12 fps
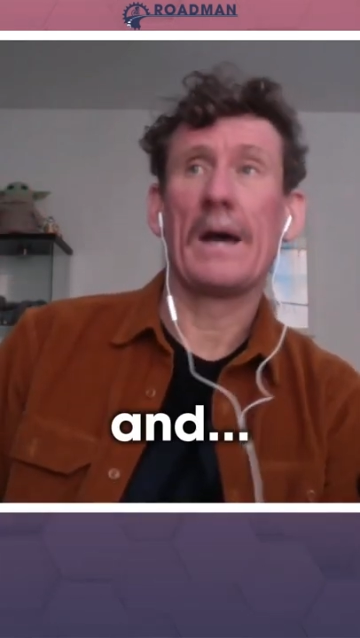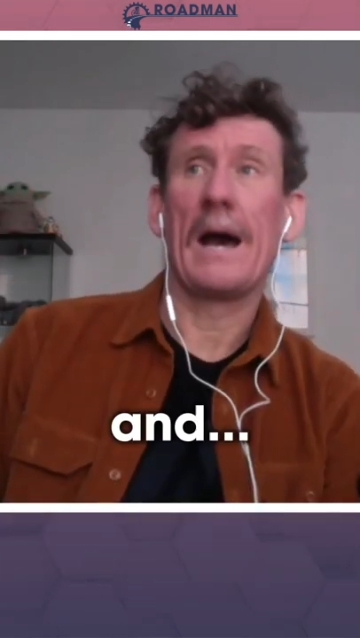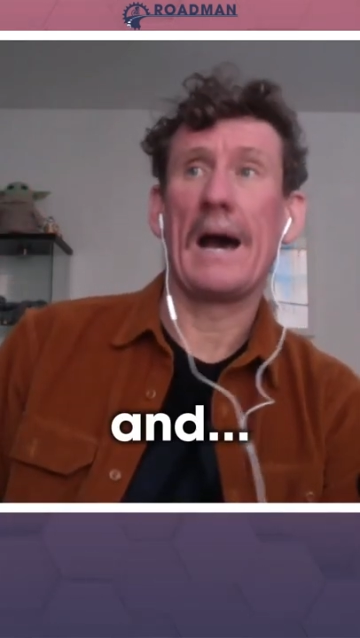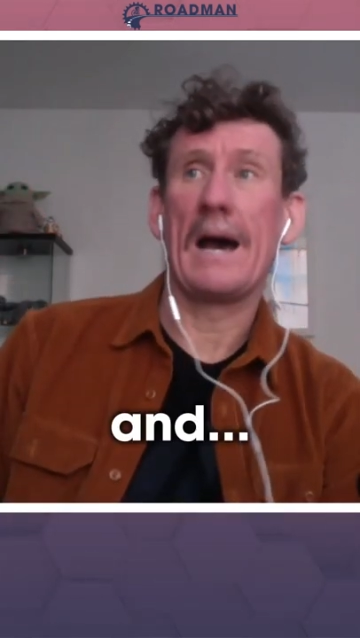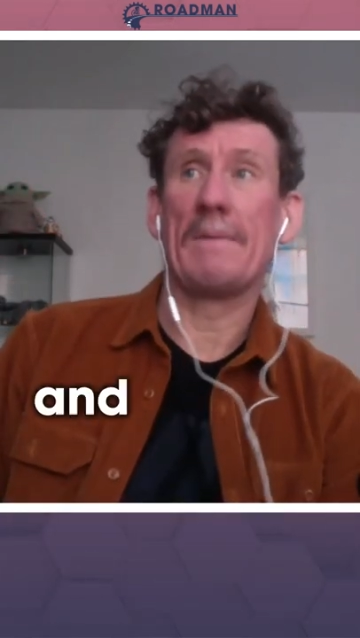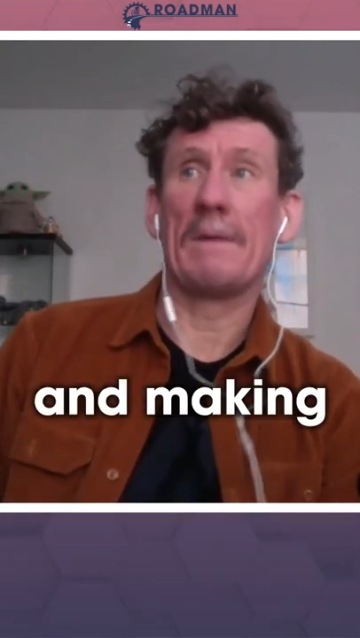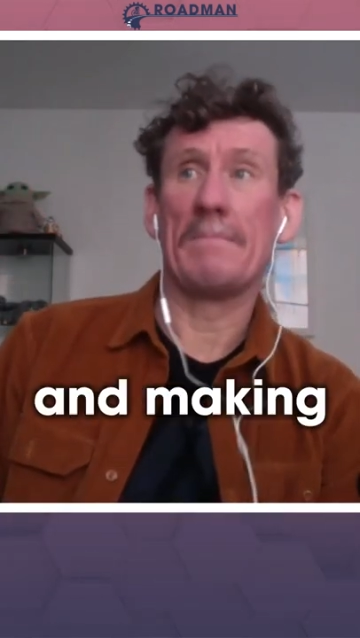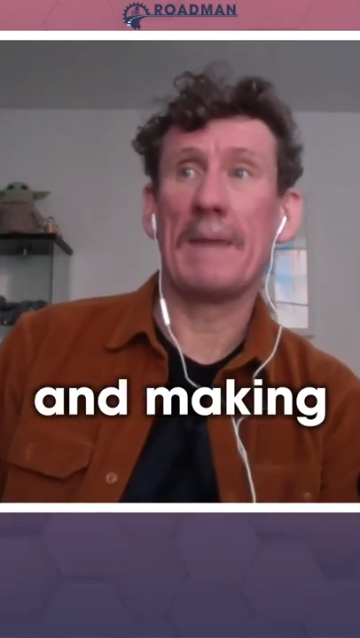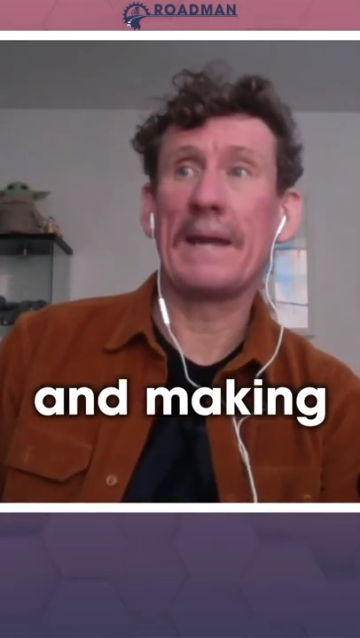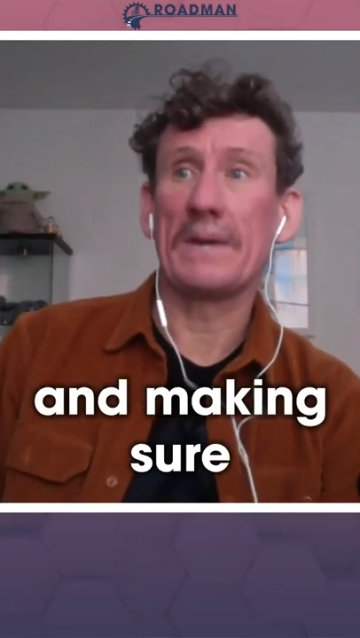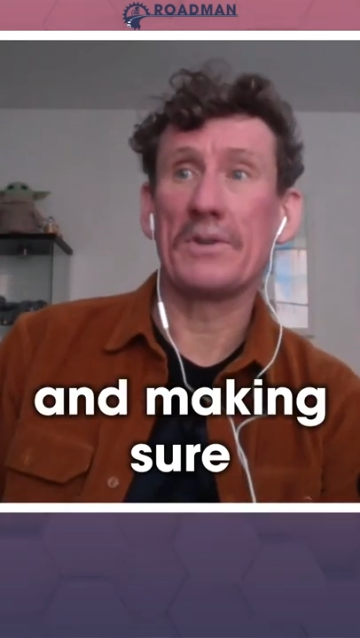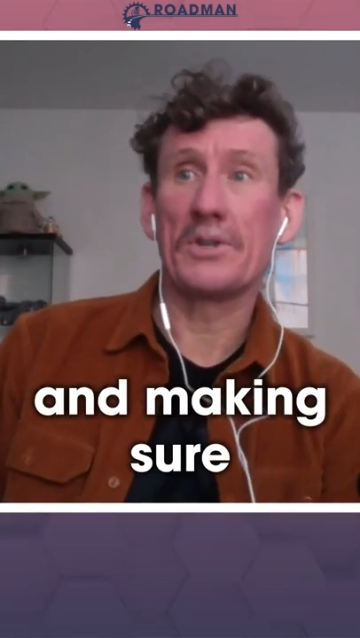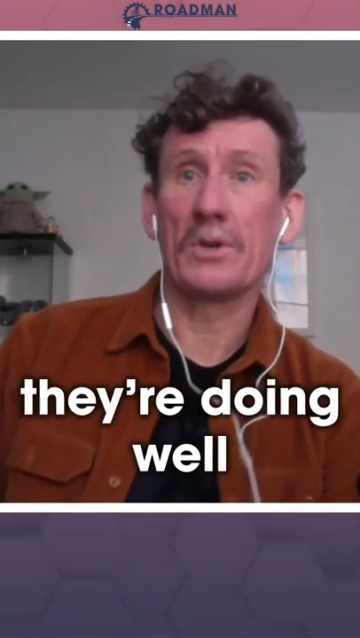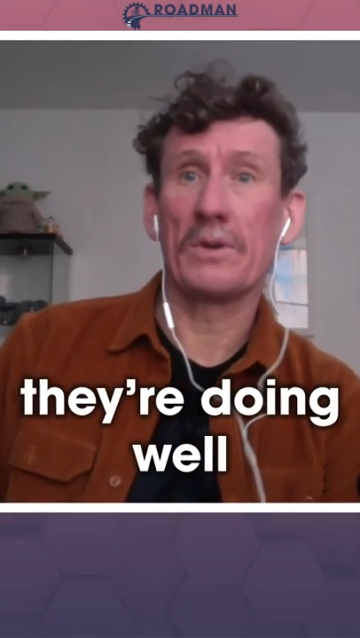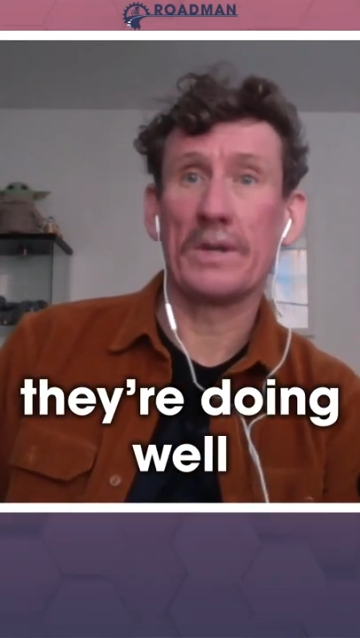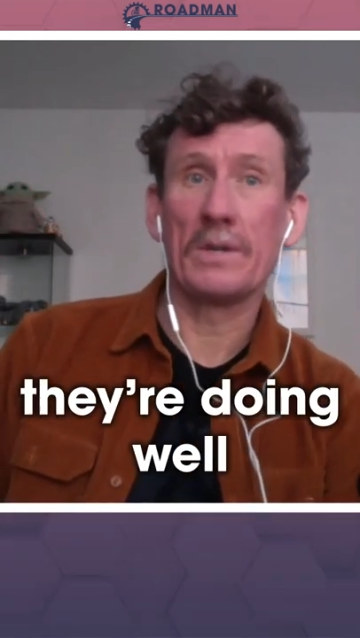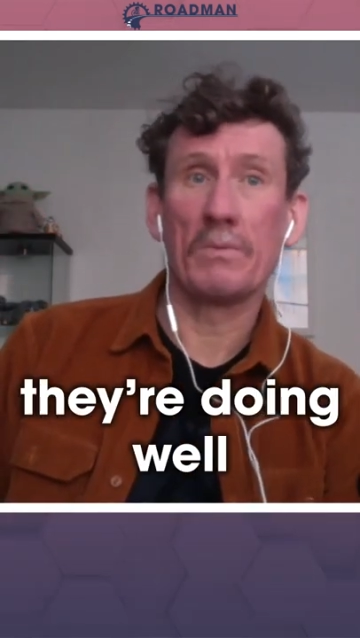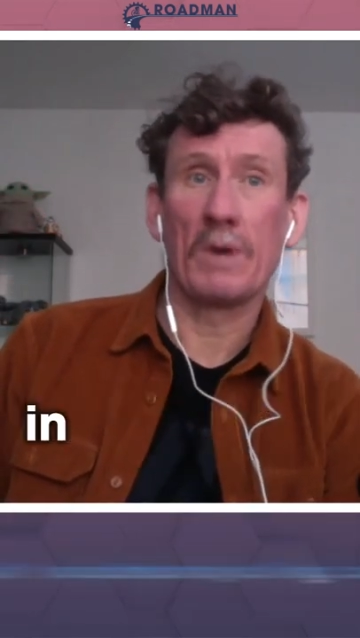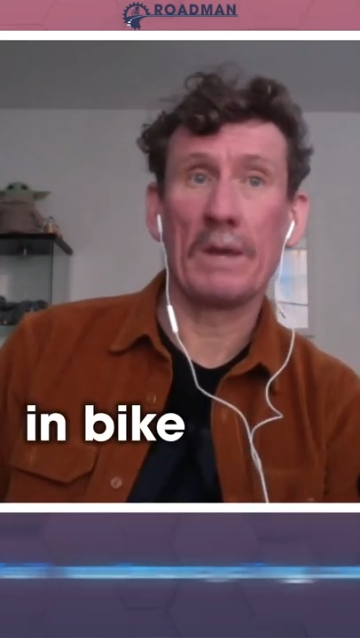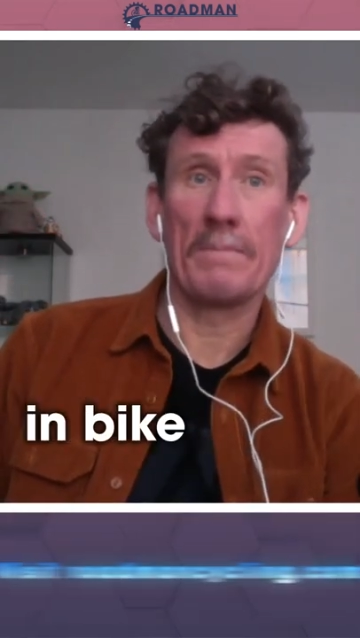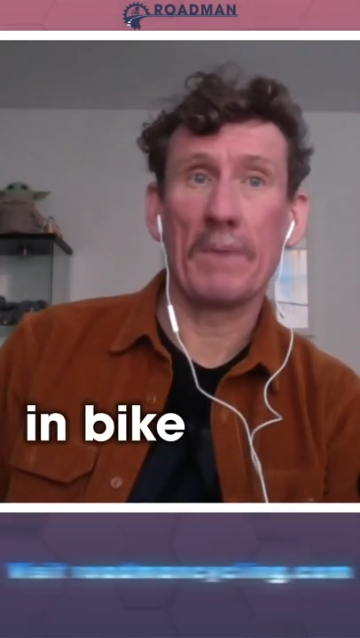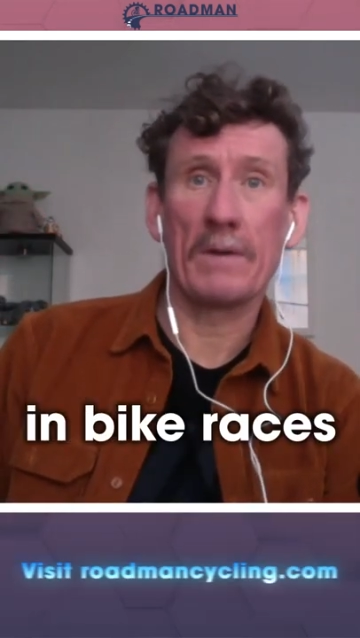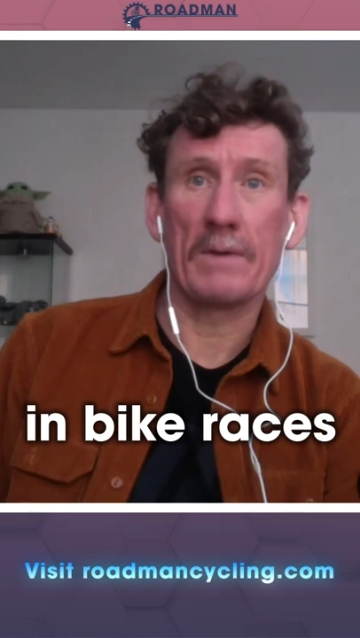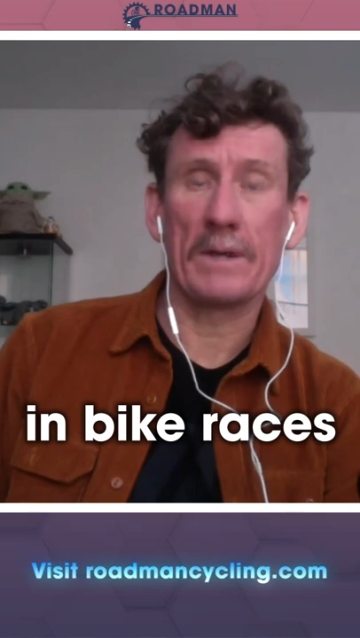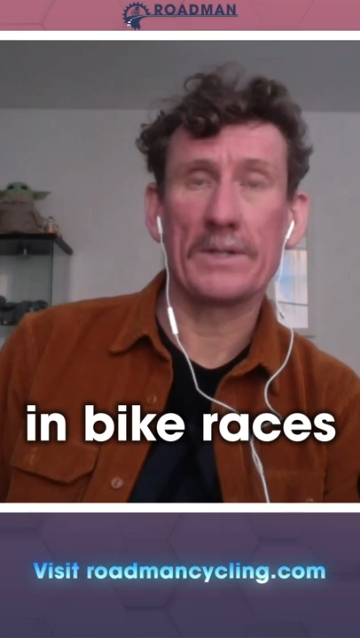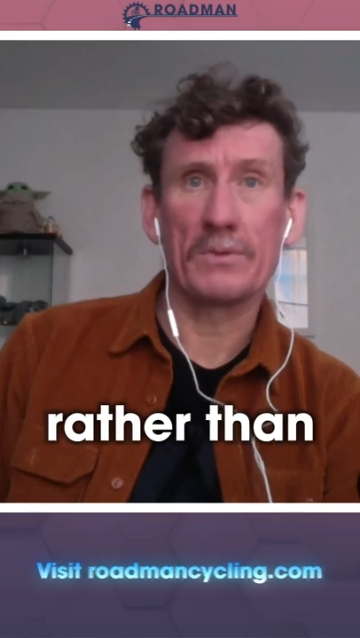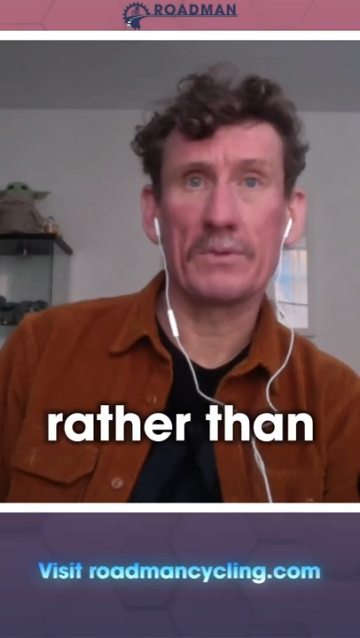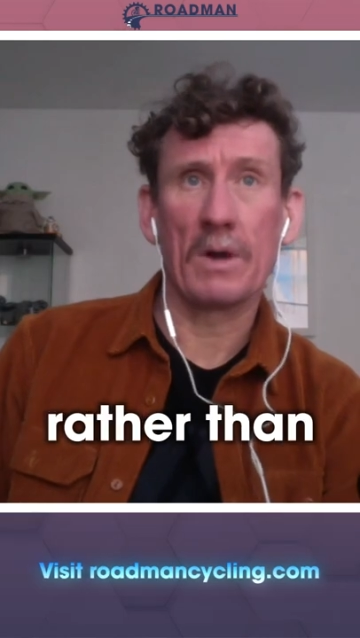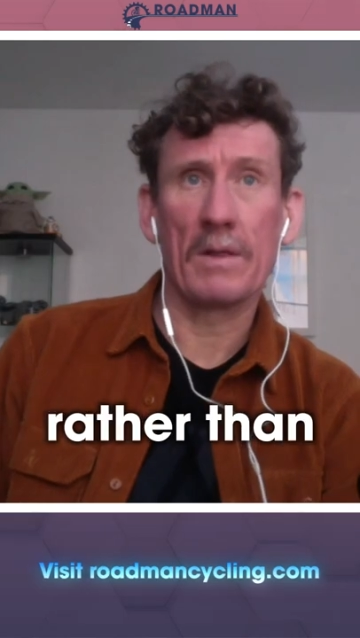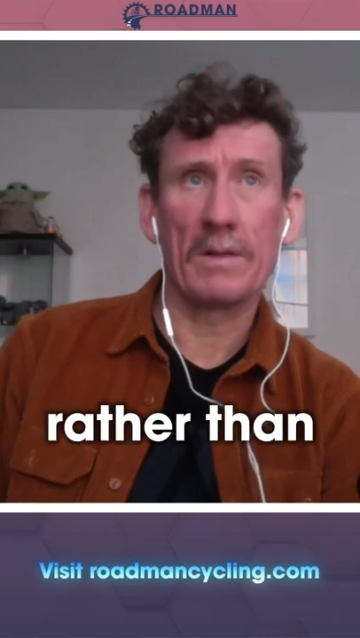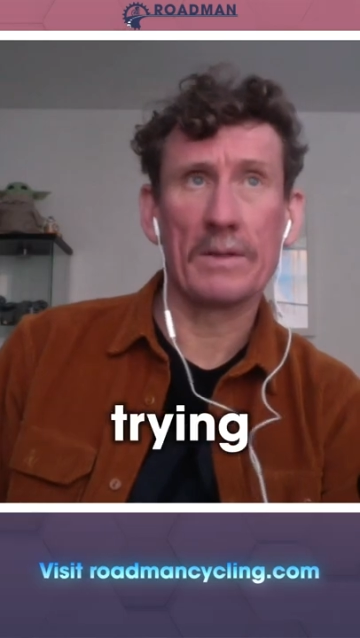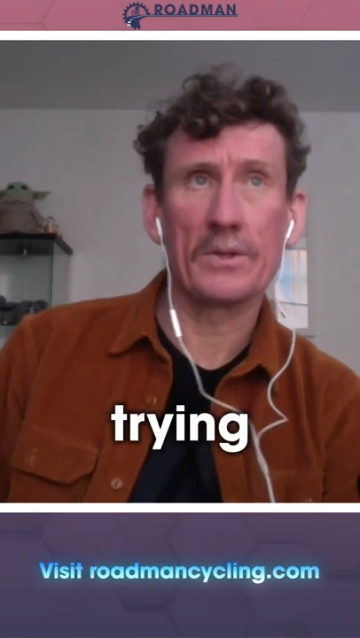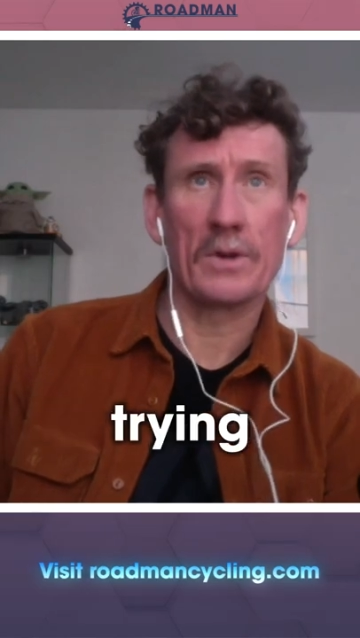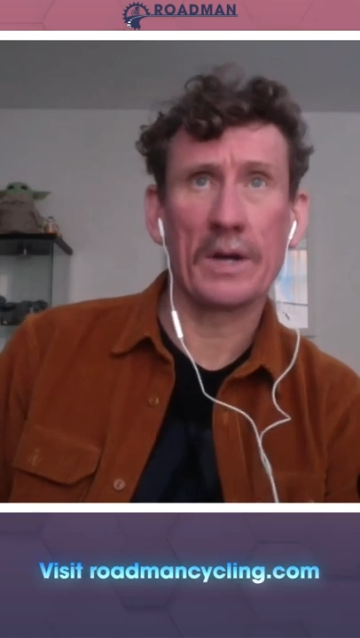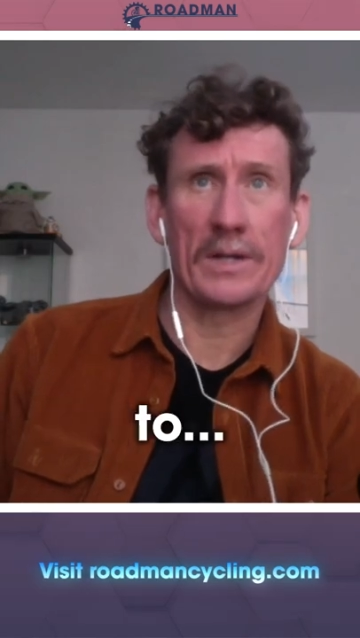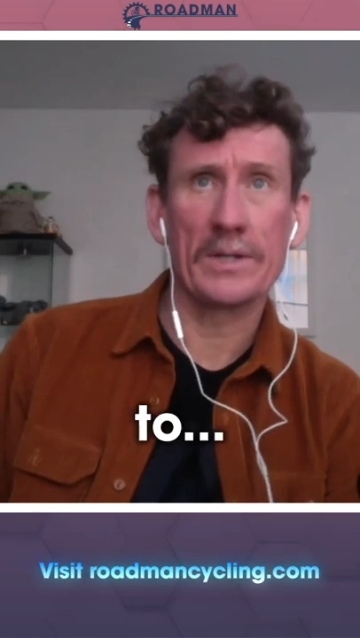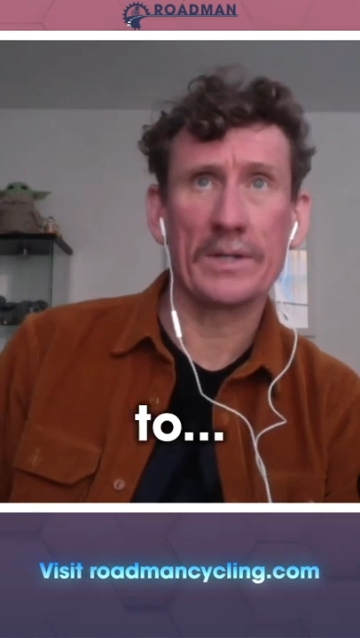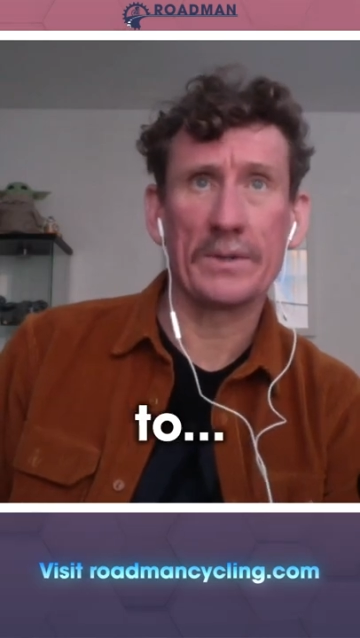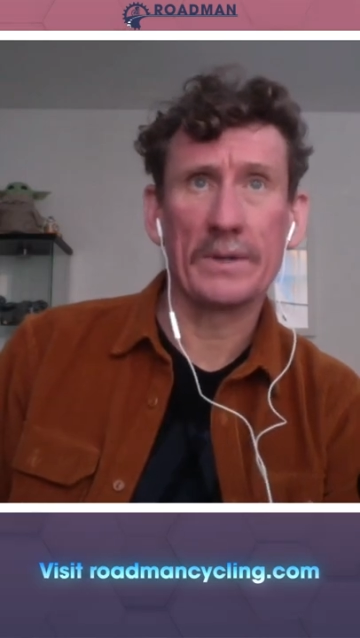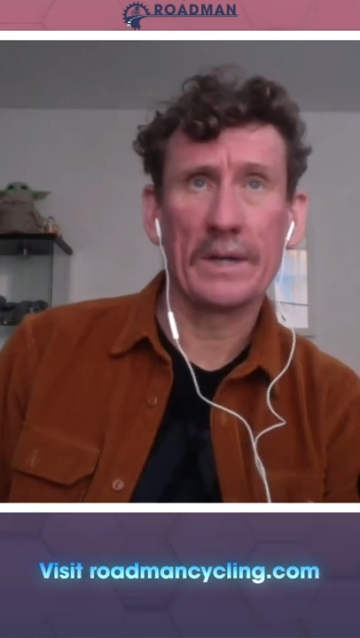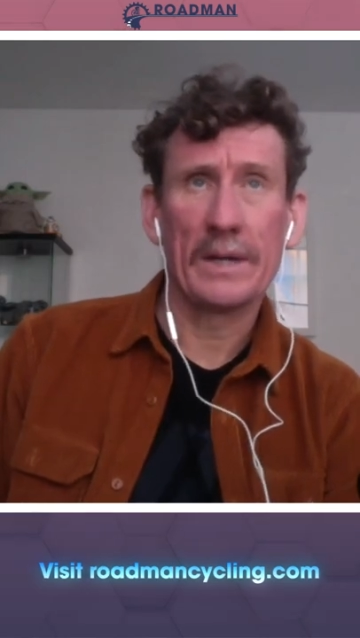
um, and making sure they're doing well in bike races rather than trying to.